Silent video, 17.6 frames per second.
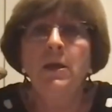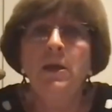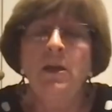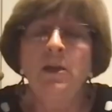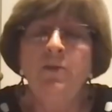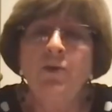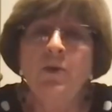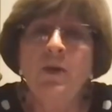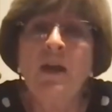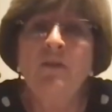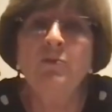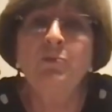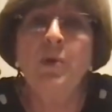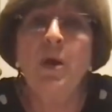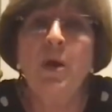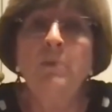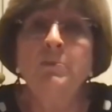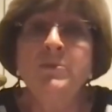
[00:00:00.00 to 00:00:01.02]
if you're having
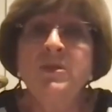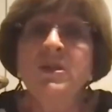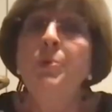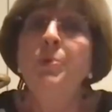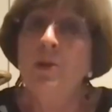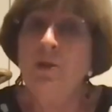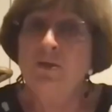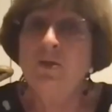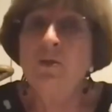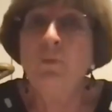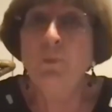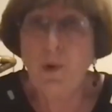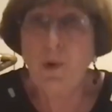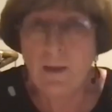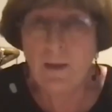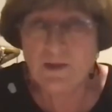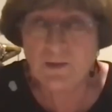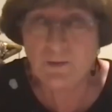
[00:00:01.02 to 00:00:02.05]
problems, and pretty soon
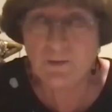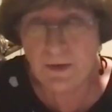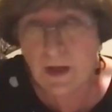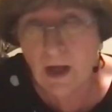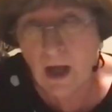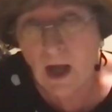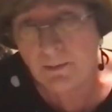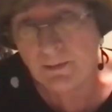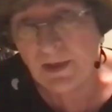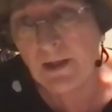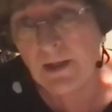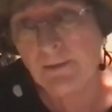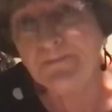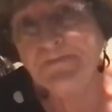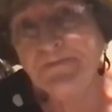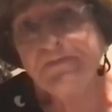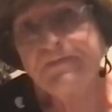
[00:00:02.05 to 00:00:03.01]
props will not be